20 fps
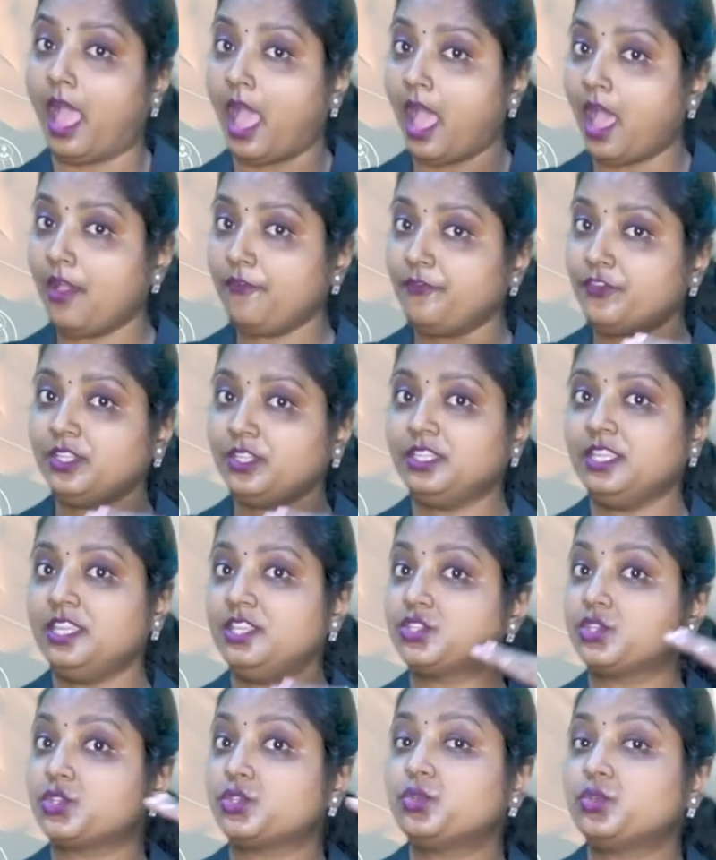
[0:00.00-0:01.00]
After
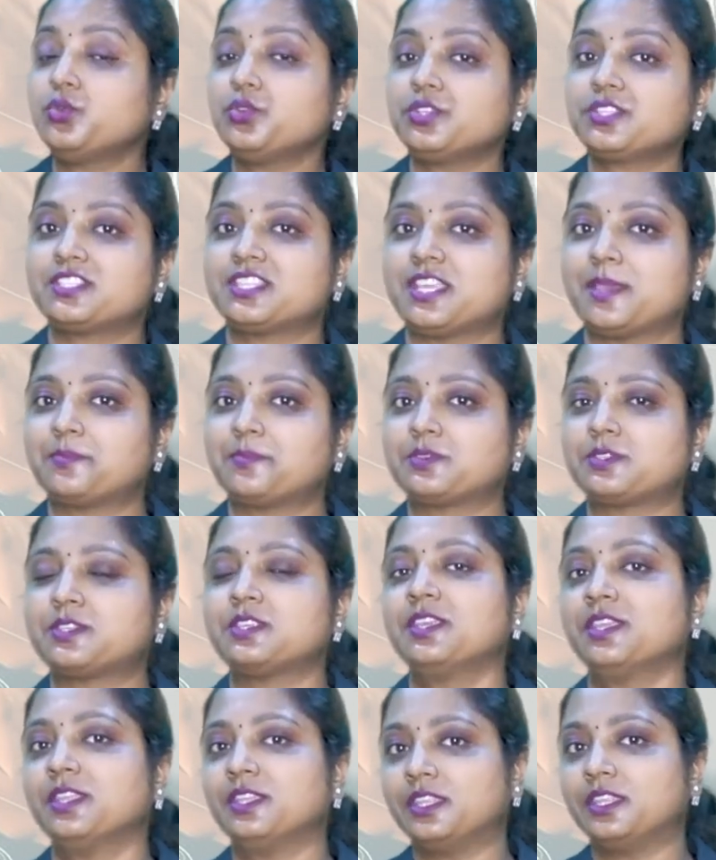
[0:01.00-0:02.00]
these two
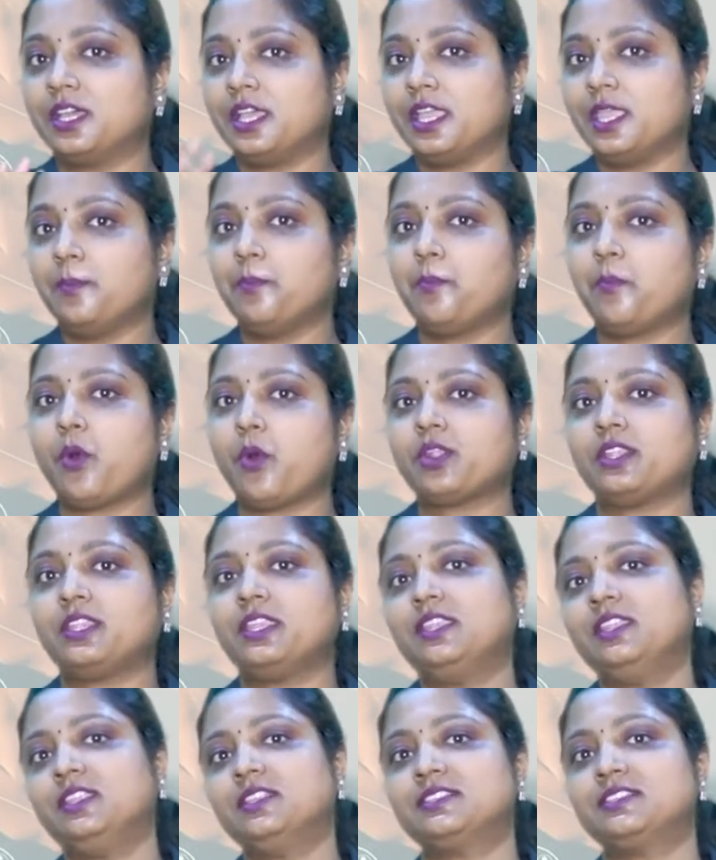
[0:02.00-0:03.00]
steps, the
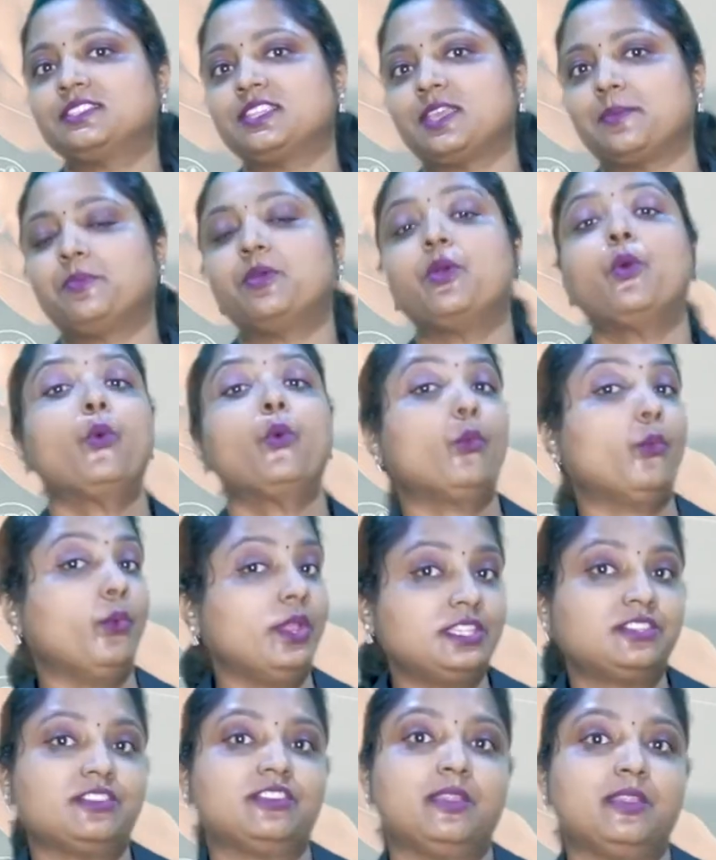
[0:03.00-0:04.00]
important step
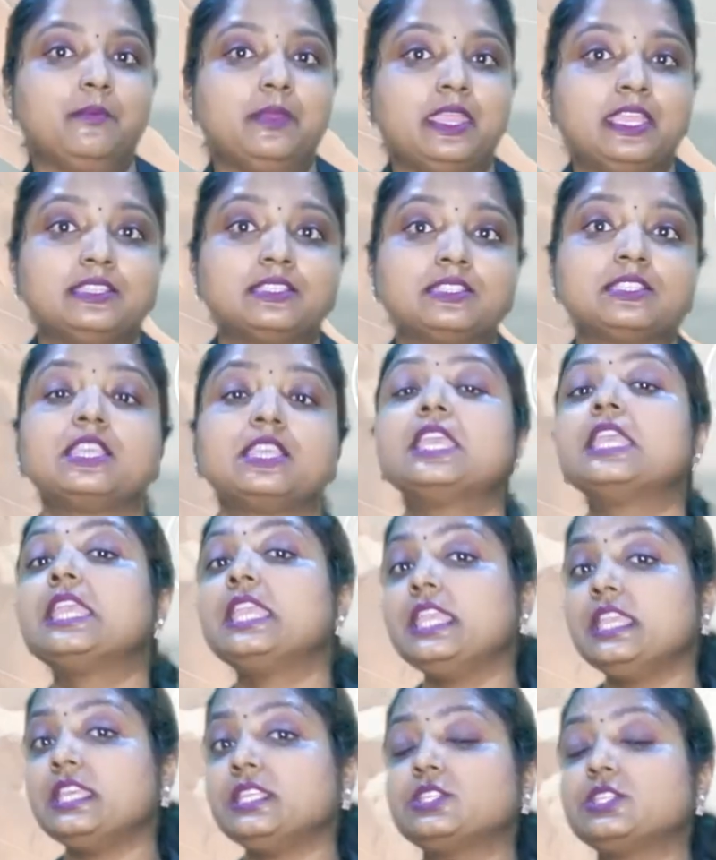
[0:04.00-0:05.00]
which remains
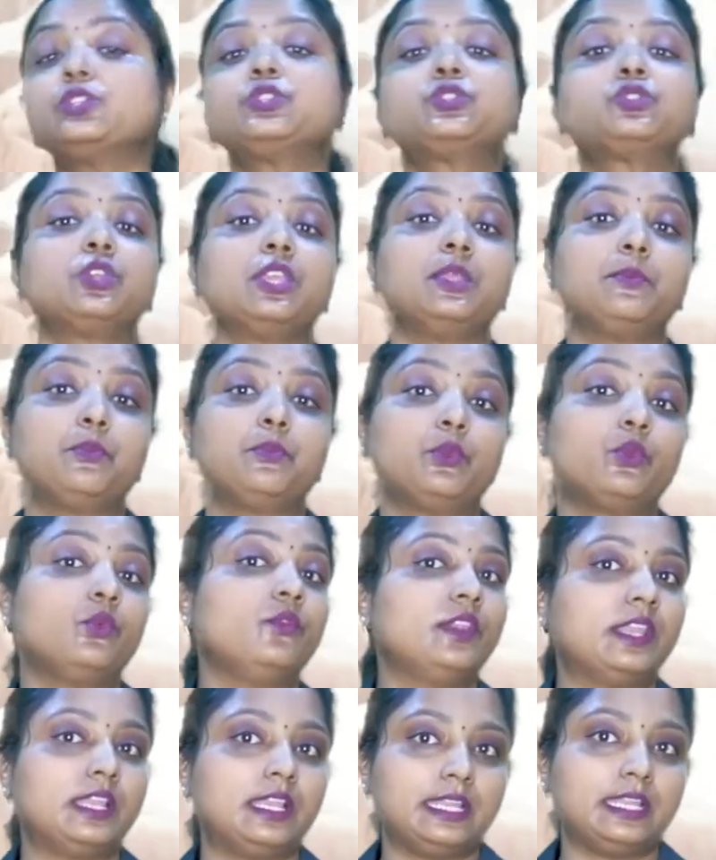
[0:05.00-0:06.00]
is to
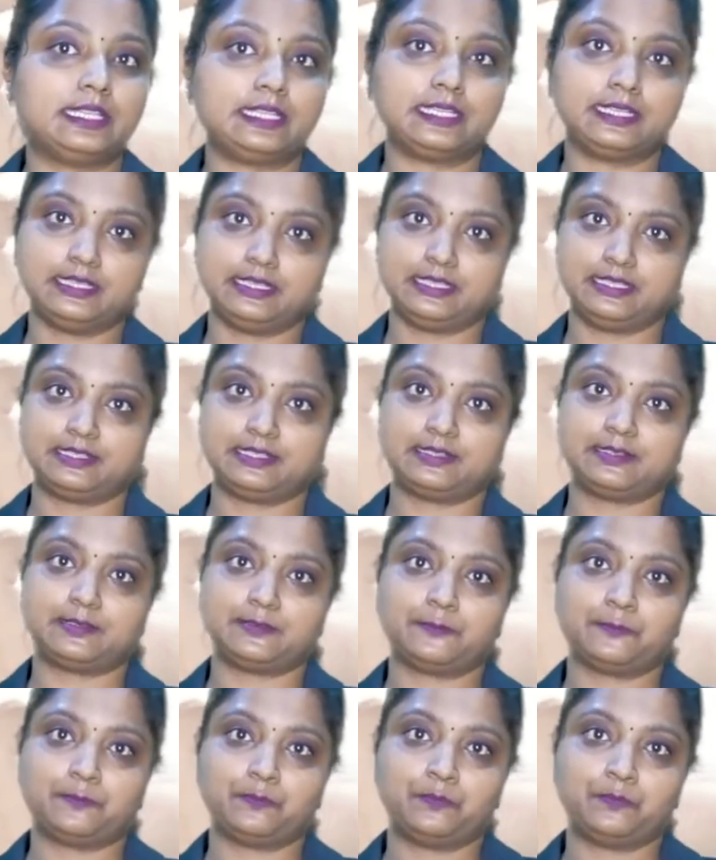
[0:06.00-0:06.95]
improve relatedness.